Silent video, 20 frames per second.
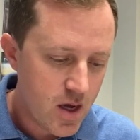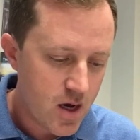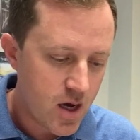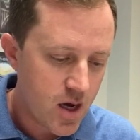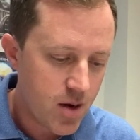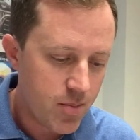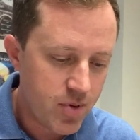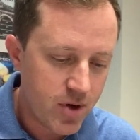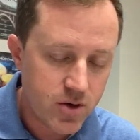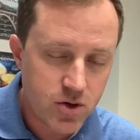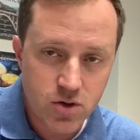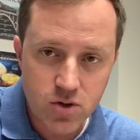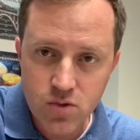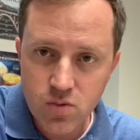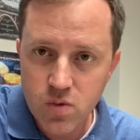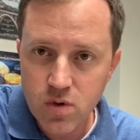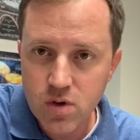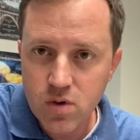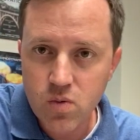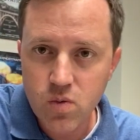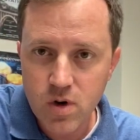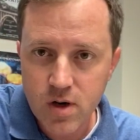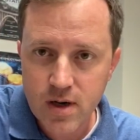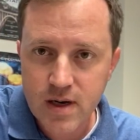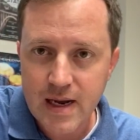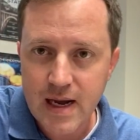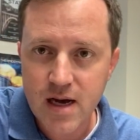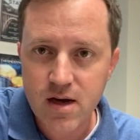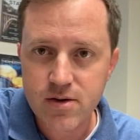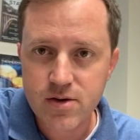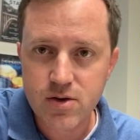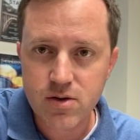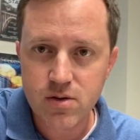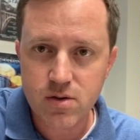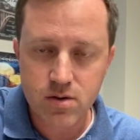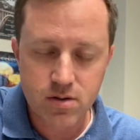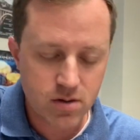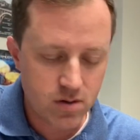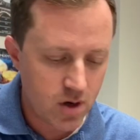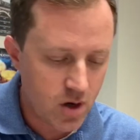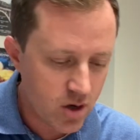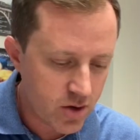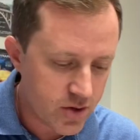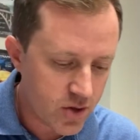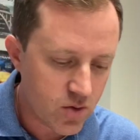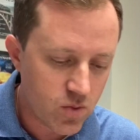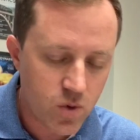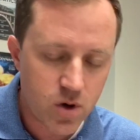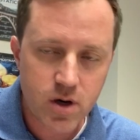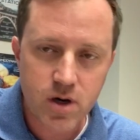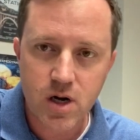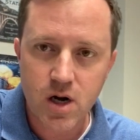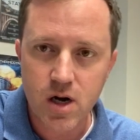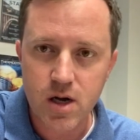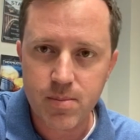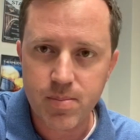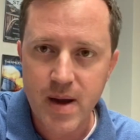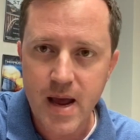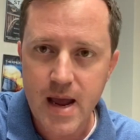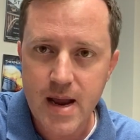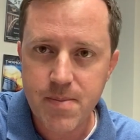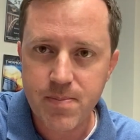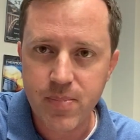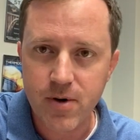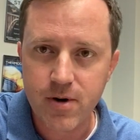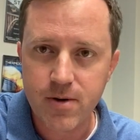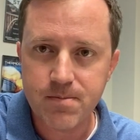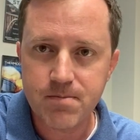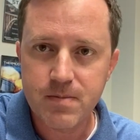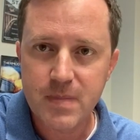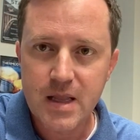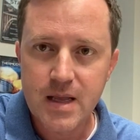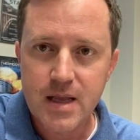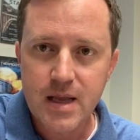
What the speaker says: But you will work out all your work on paper,